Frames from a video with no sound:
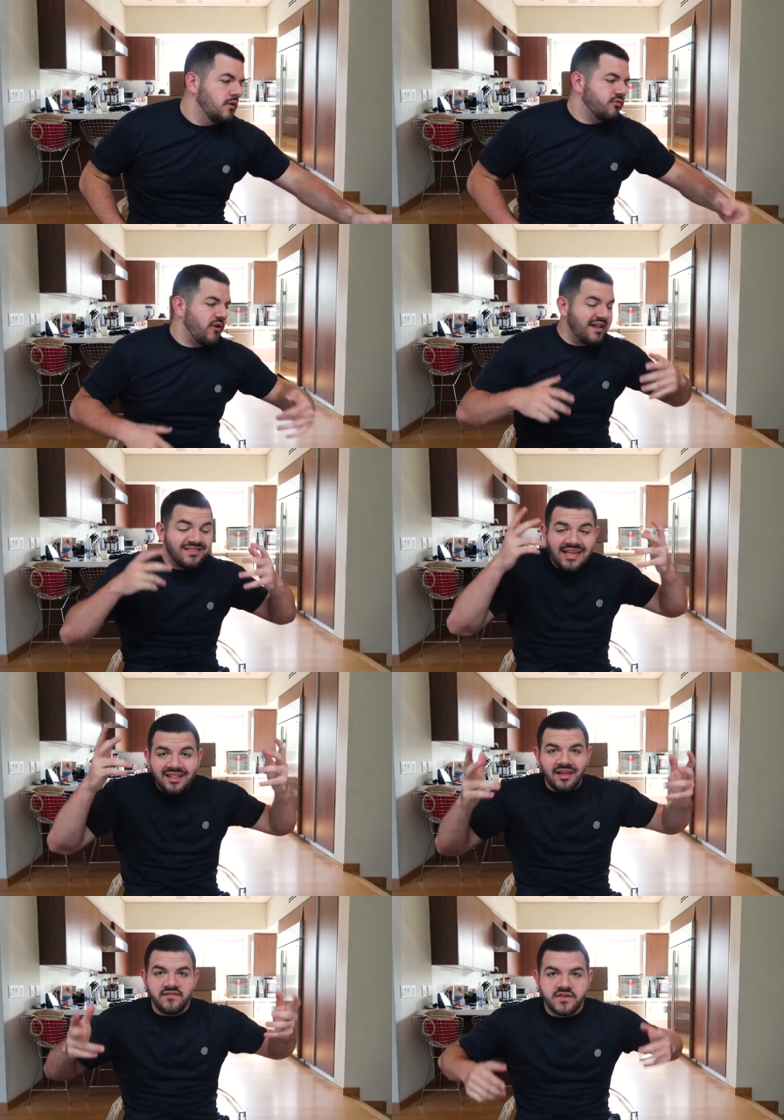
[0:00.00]
friends
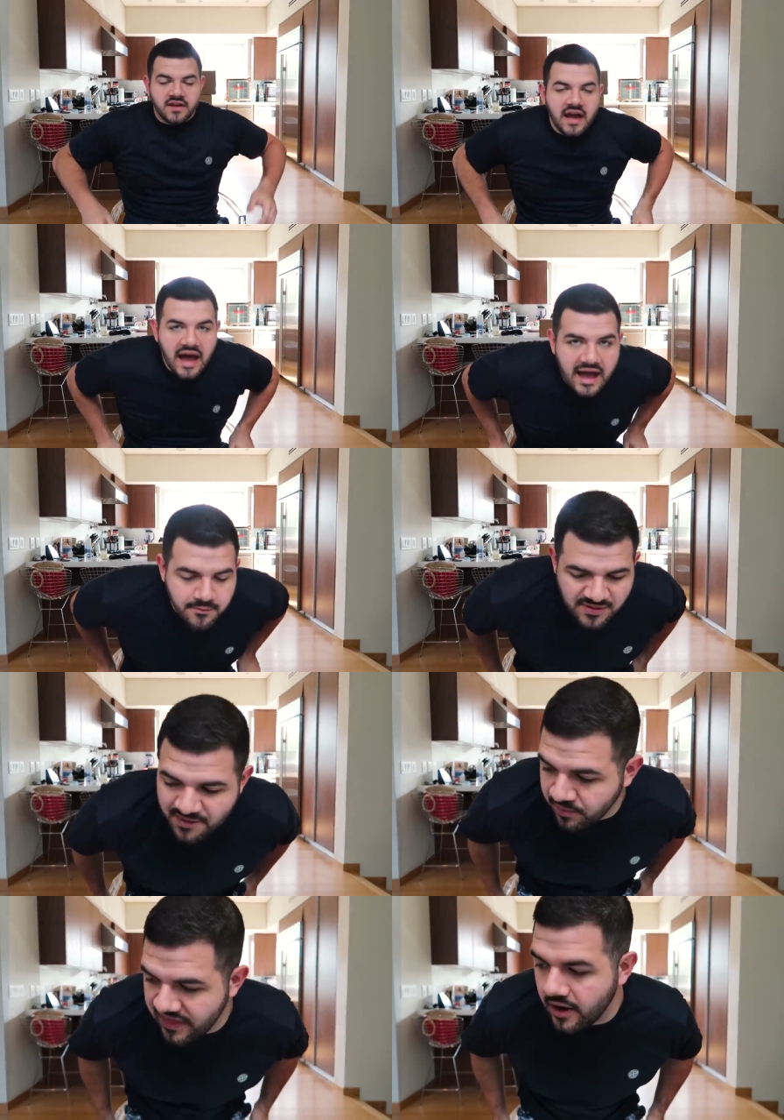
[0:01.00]
that love Sacai,
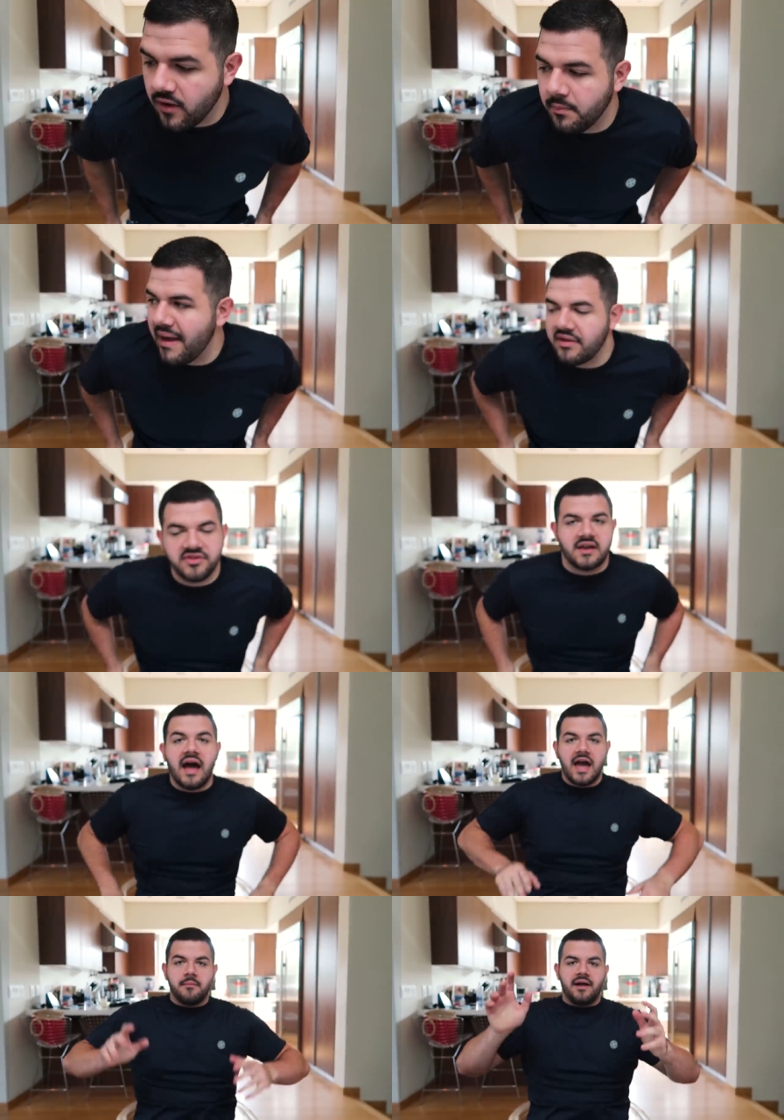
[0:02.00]
people that are all about
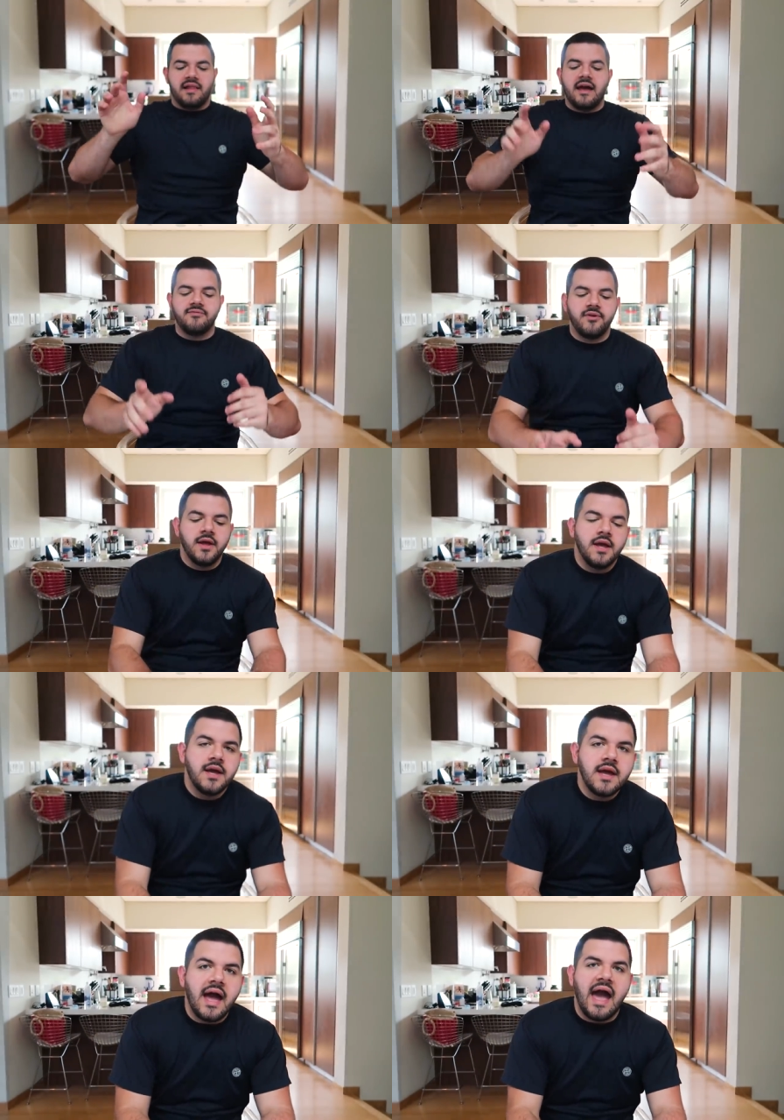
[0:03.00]
Sacai in my life.
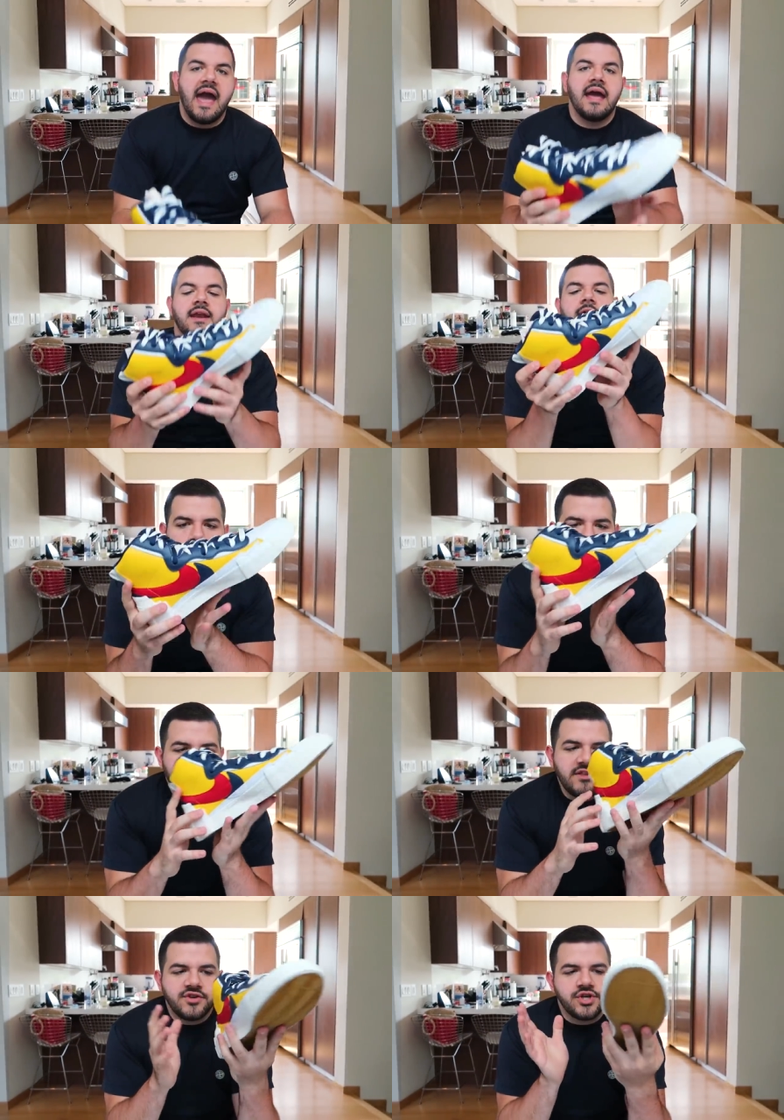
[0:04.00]
And when
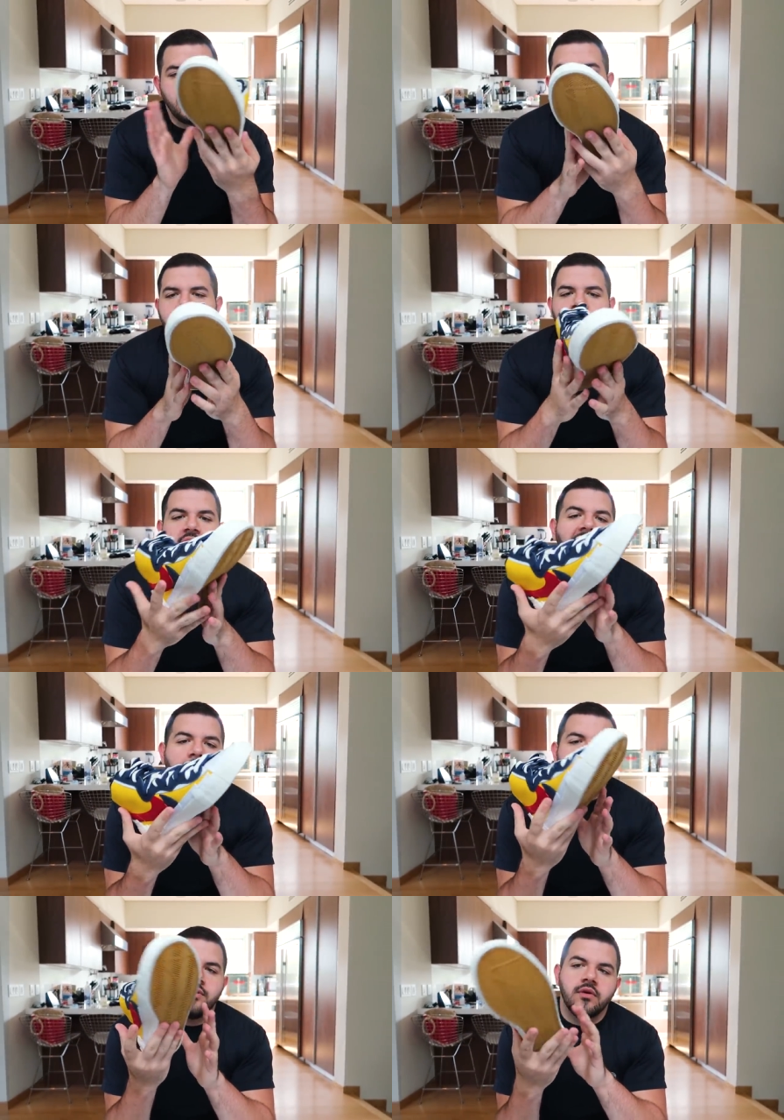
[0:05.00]
these shoes
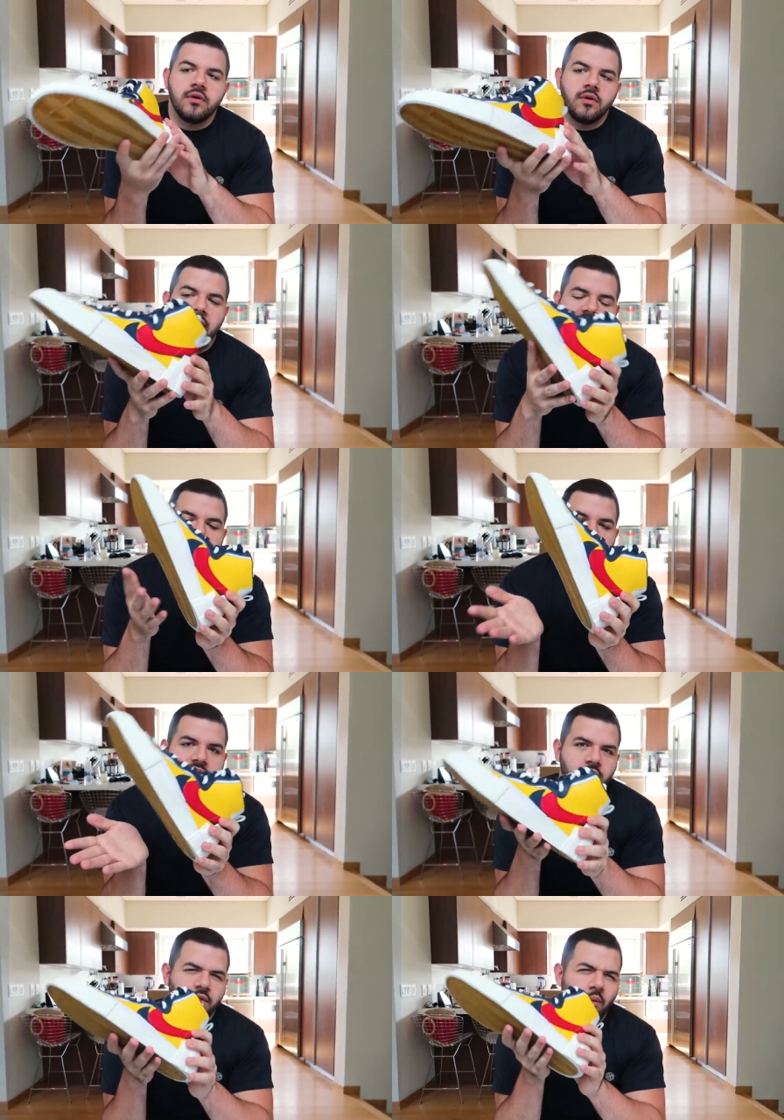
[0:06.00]
dropped, like the,
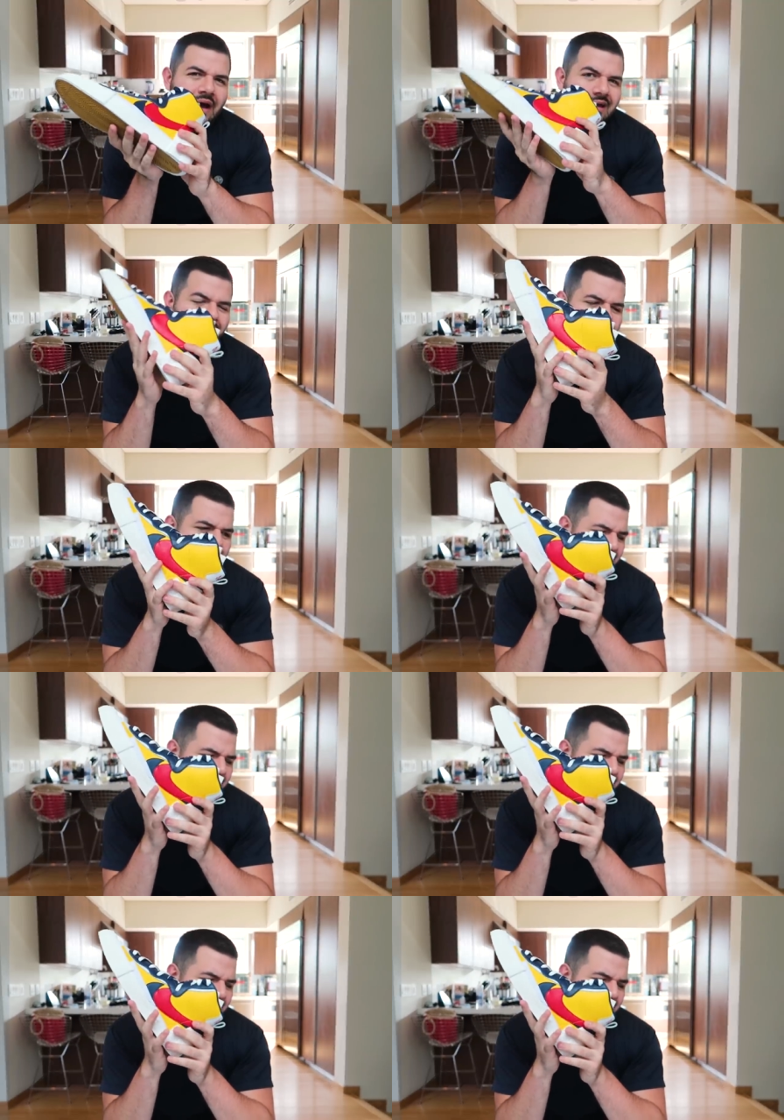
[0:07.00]
the, the white